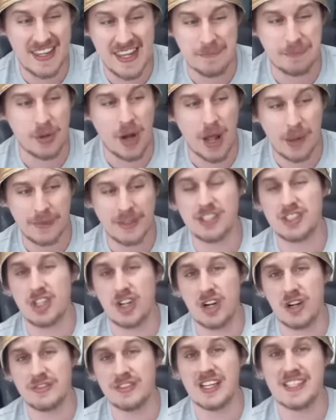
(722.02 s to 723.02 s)
think he probably
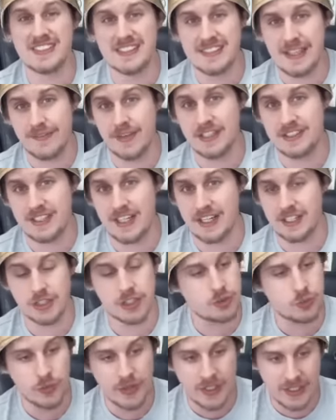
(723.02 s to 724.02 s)
deserves a 76,
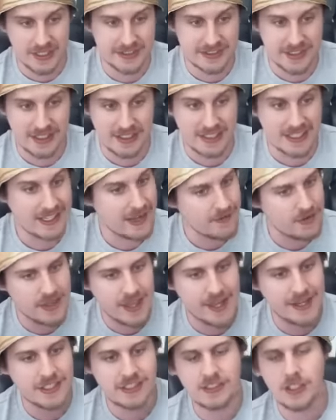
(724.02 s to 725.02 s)
just realistically,
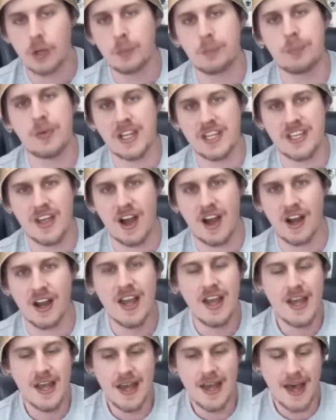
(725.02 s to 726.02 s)
given that he's still pretty
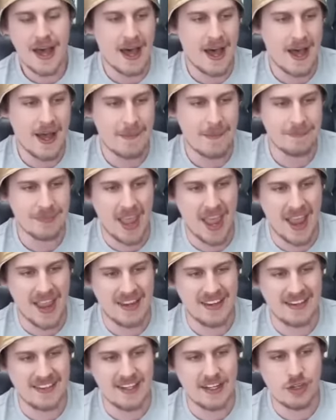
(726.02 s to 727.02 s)
young um,
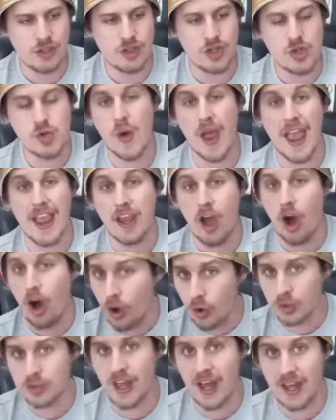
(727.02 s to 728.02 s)
and didn't do a
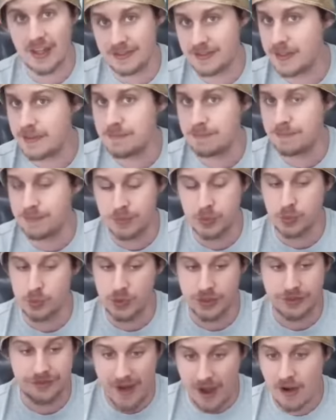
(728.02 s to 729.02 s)
whole lot. Did
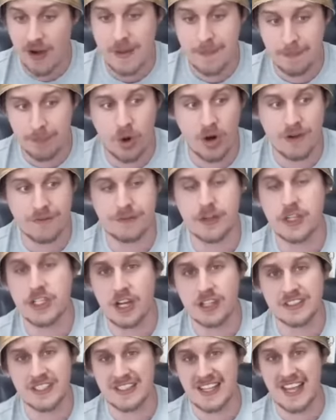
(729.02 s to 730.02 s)
Was very important for
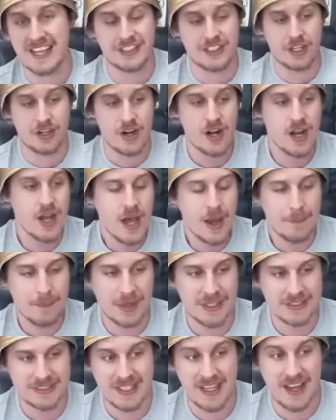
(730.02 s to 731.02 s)
Chelsea last year,
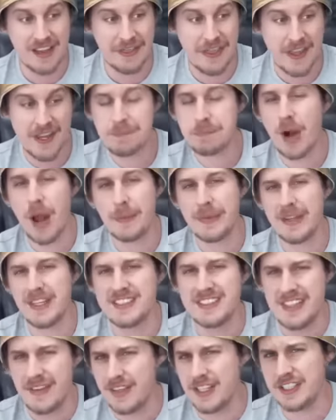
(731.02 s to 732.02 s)
but uh, I think probably
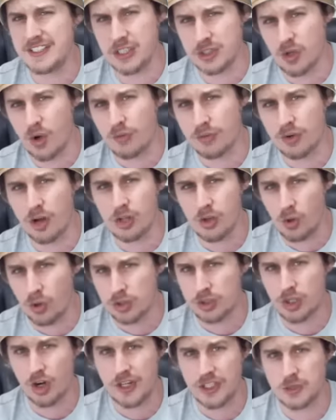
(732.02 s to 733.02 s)
a 76 overall
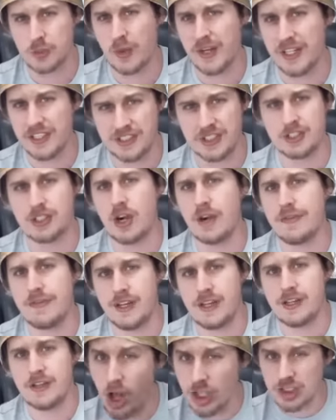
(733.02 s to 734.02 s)
gold card is what he's
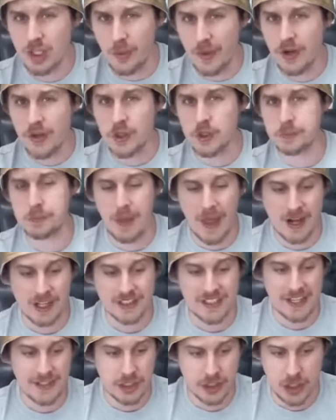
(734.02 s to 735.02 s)
deserving. Also, one of those players